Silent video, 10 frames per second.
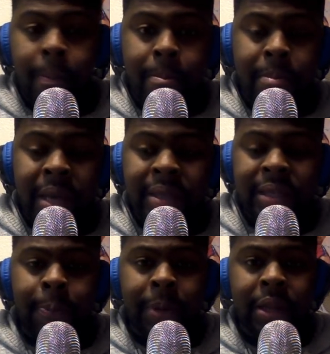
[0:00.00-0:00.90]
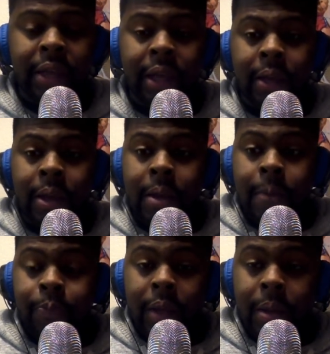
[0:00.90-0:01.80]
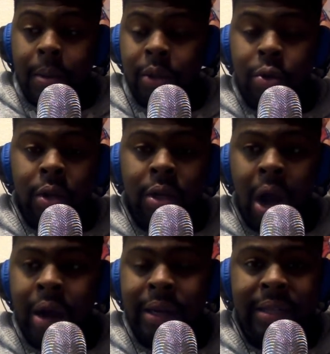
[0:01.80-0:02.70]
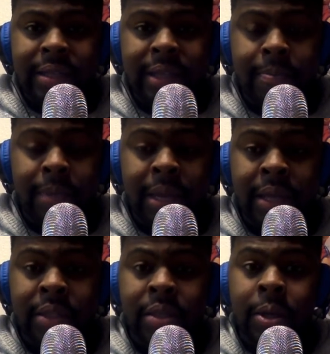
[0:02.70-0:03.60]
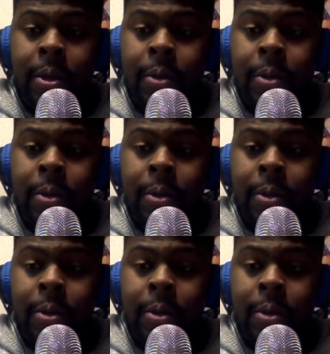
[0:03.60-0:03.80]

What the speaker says: mix up anything. Luke Kennard needs to get minutes.